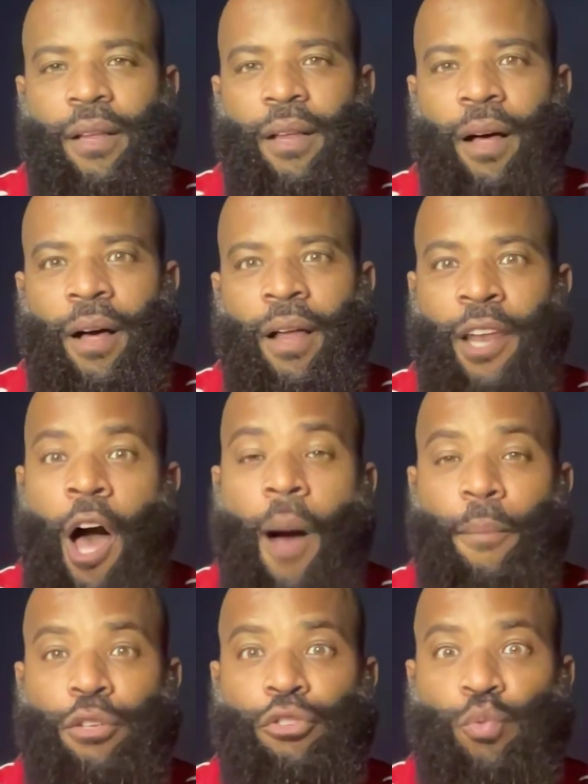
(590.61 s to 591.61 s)

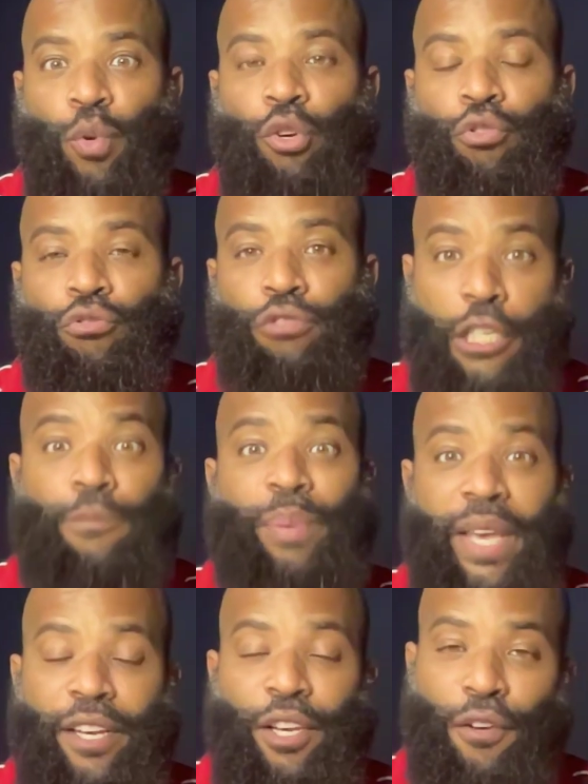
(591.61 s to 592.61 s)
llamas will
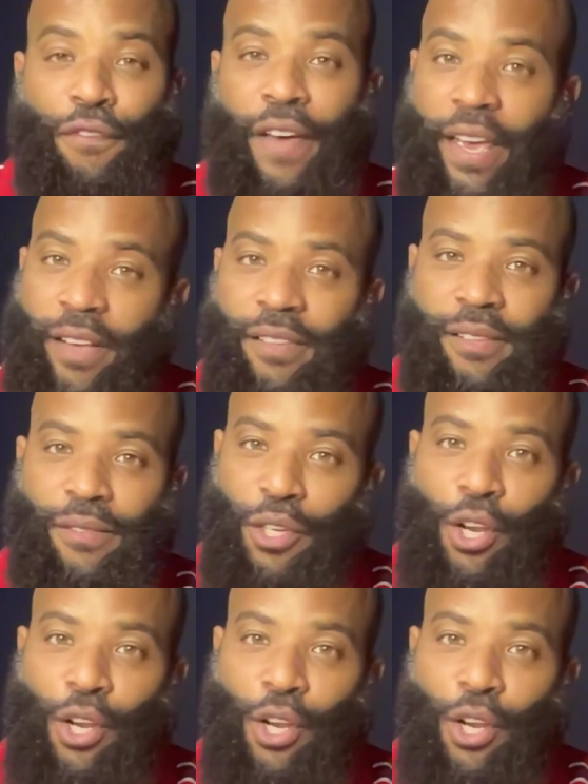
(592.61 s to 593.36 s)
spit in your face,